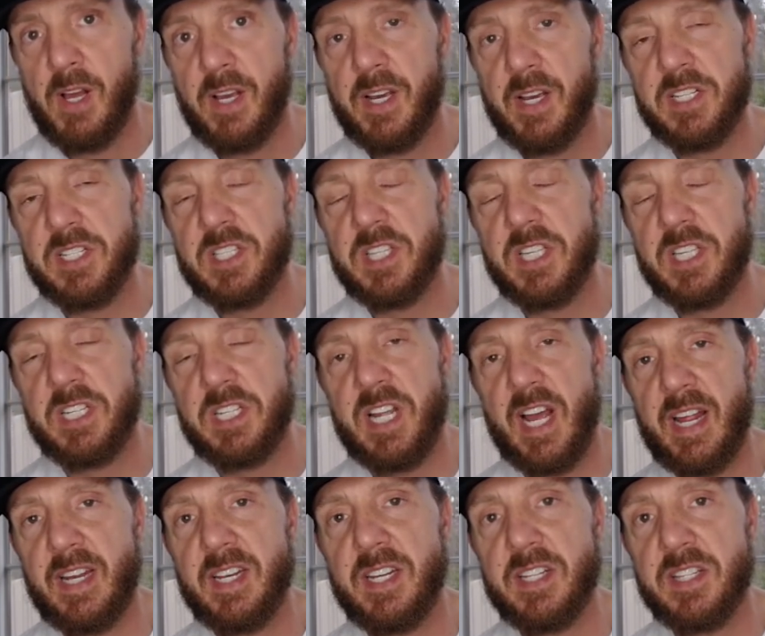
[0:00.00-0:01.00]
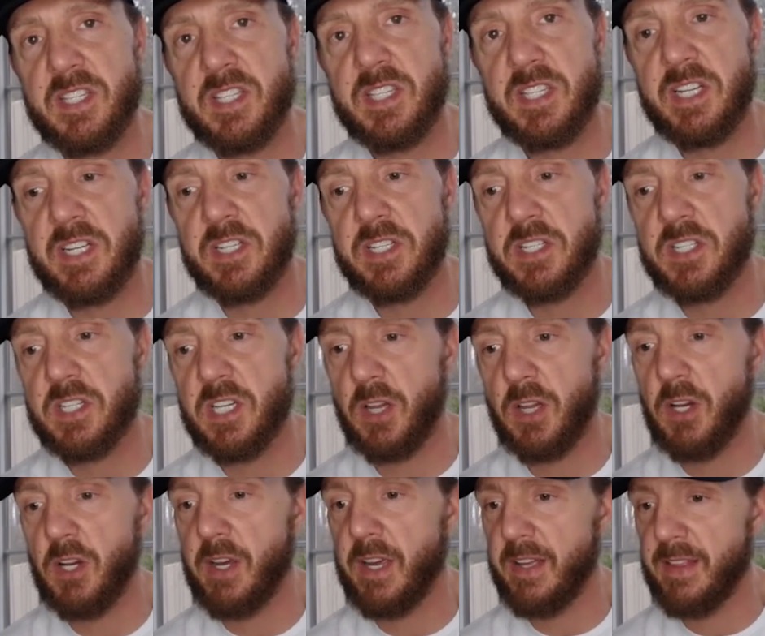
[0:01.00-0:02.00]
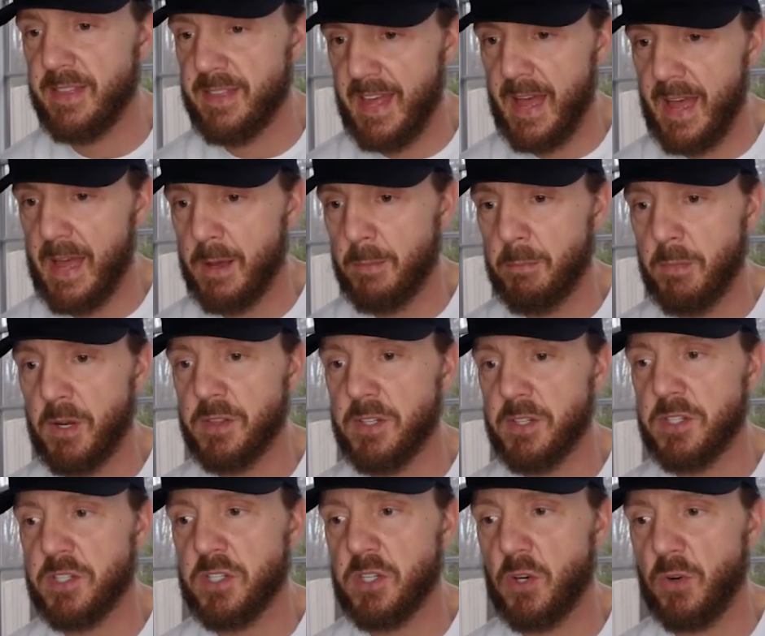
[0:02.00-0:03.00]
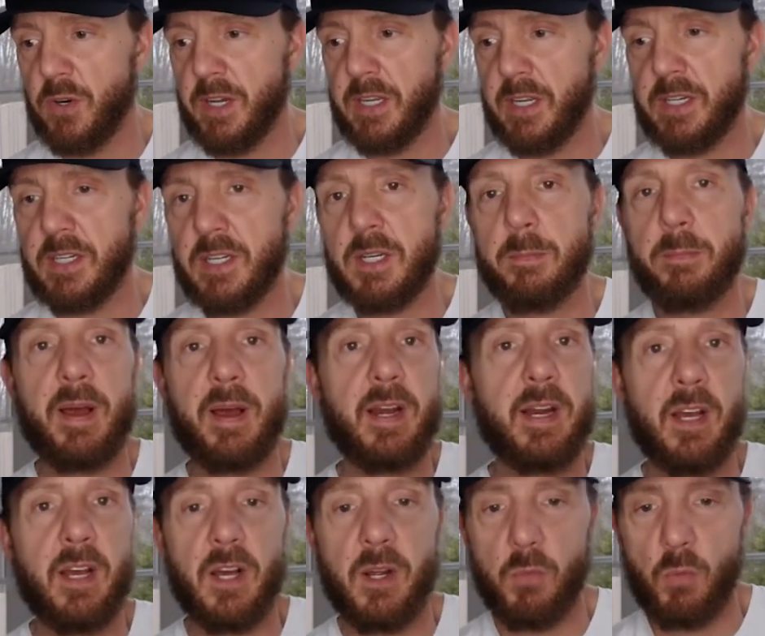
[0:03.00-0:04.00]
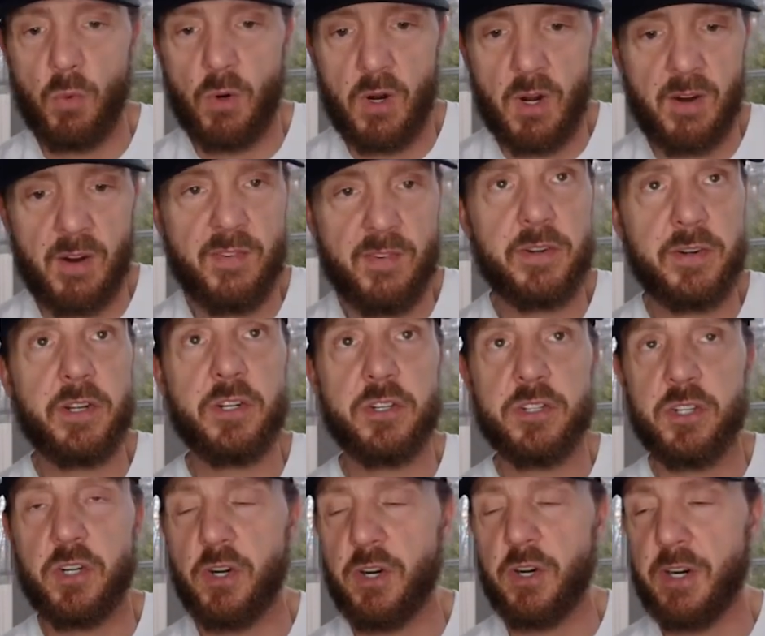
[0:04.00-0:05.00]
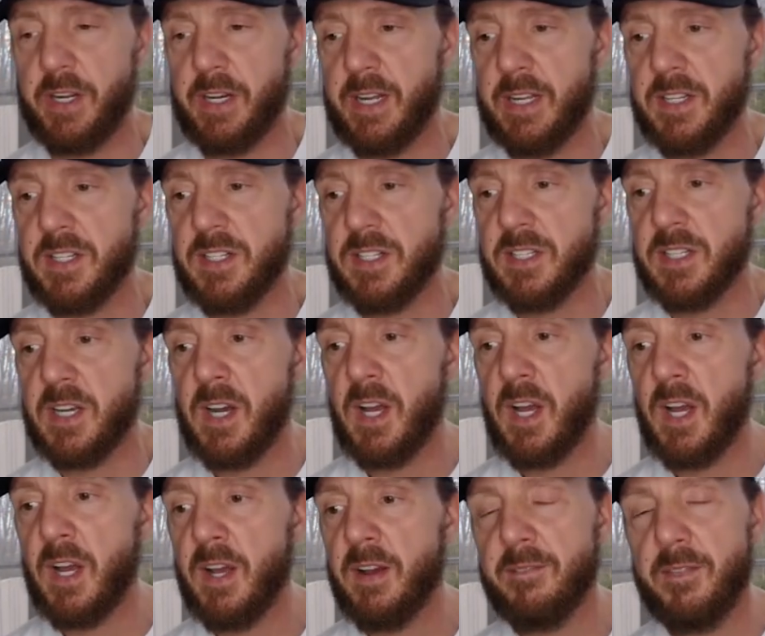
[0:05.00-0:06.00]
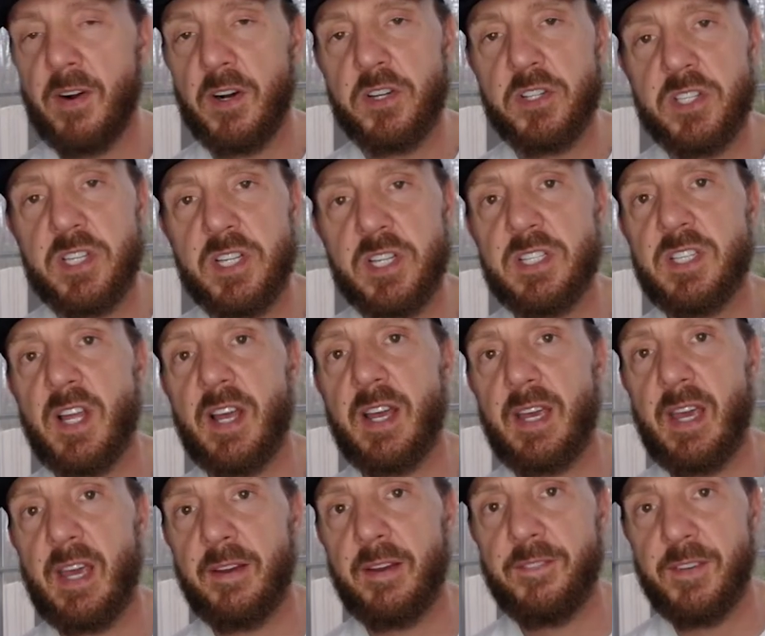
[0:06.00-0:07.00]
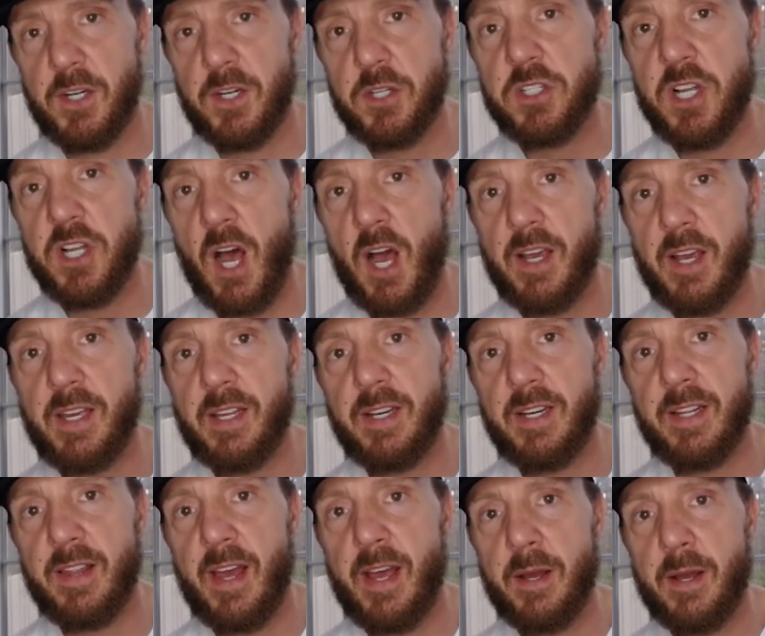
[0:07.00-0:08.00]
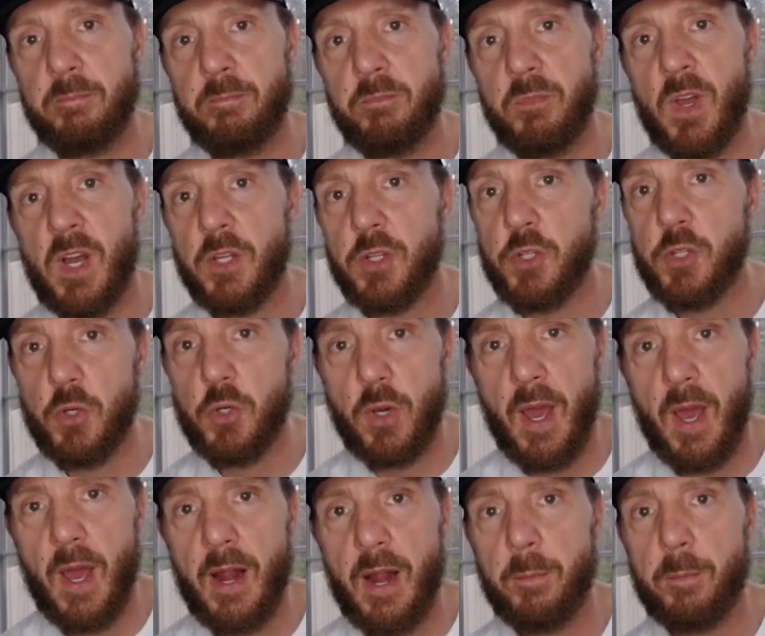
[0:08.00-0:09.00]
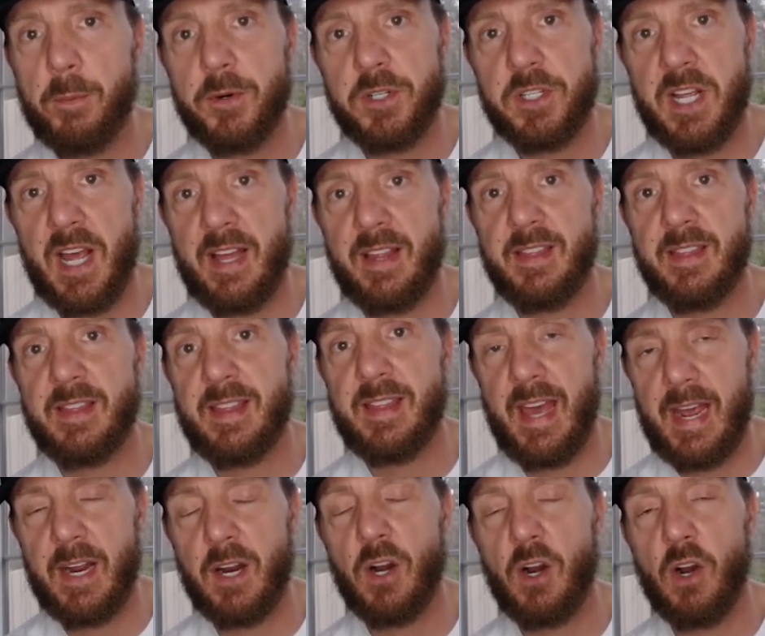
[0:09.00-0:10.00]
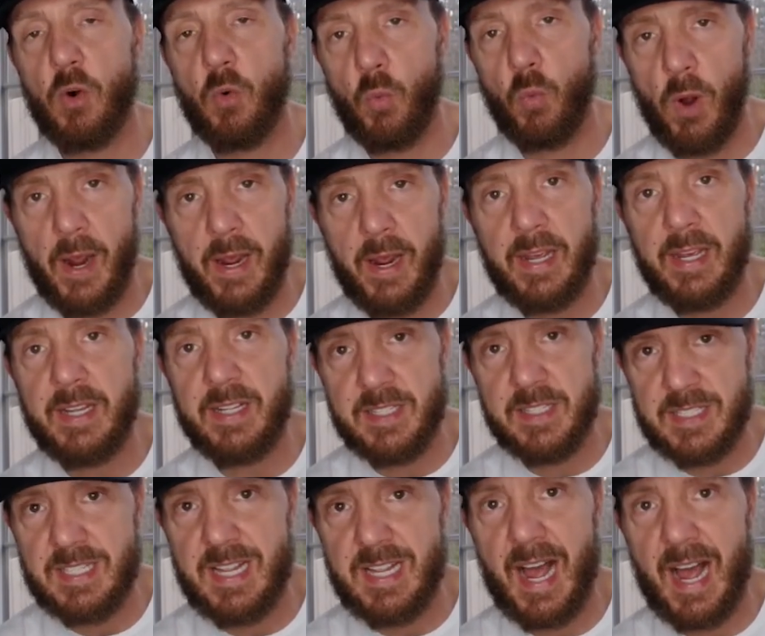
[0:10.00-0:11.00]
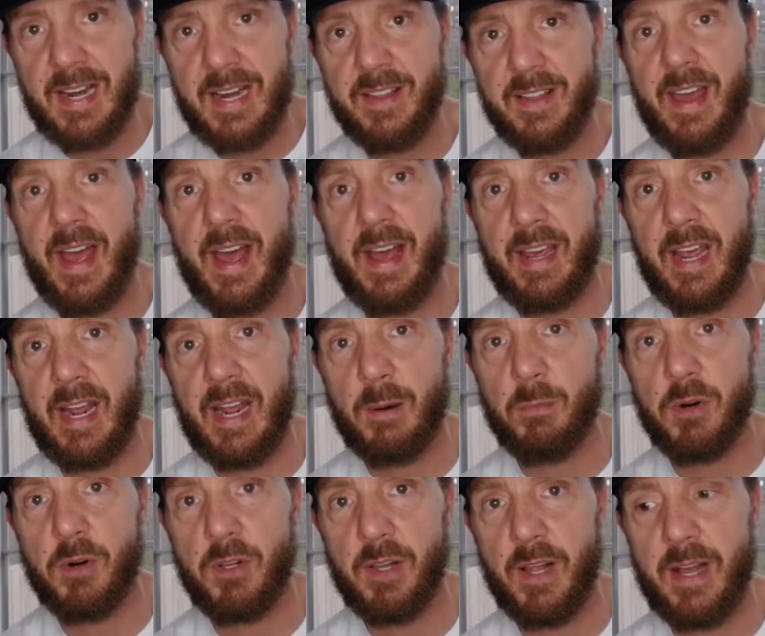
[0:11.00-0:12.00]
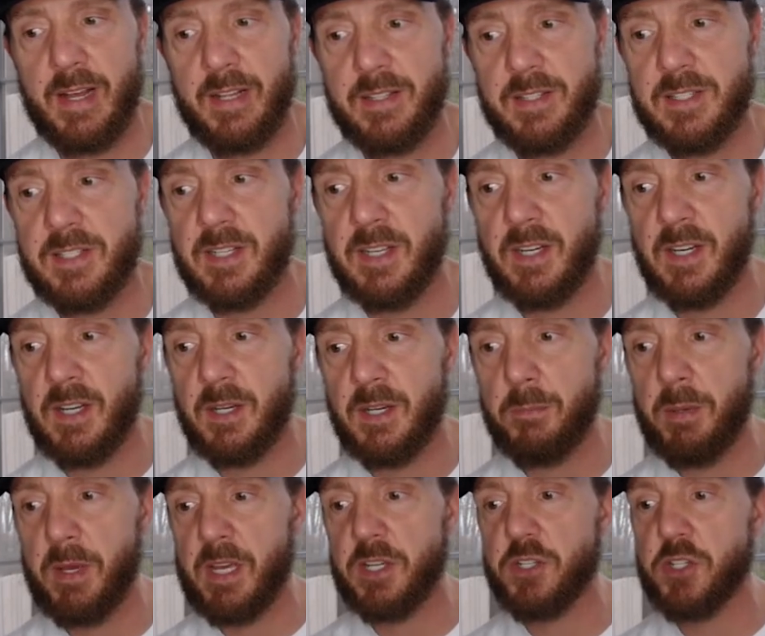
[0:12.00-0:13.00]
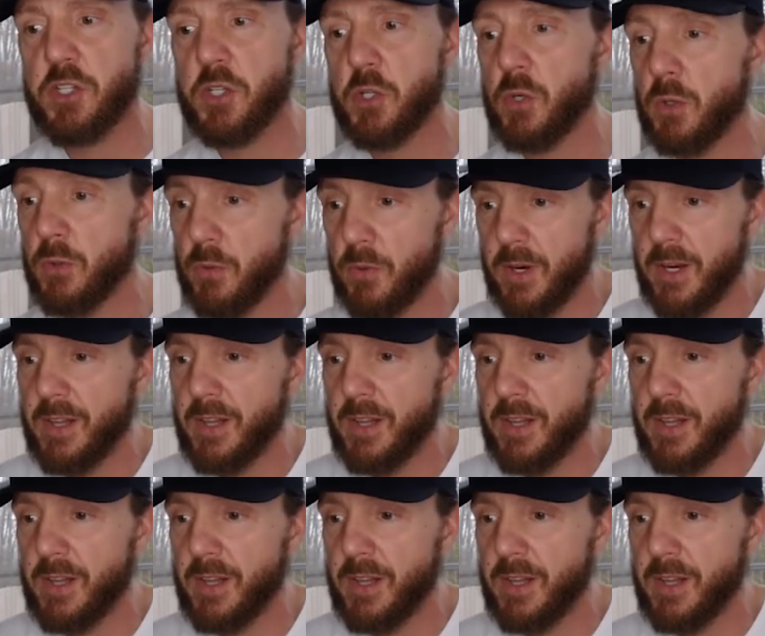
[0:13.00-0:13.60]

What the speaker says: because the tendency is to look at them on the screen, depending on wherever your screen is, versus like if you're talking to them, you got to pretend they are right inside of that camera lens, because you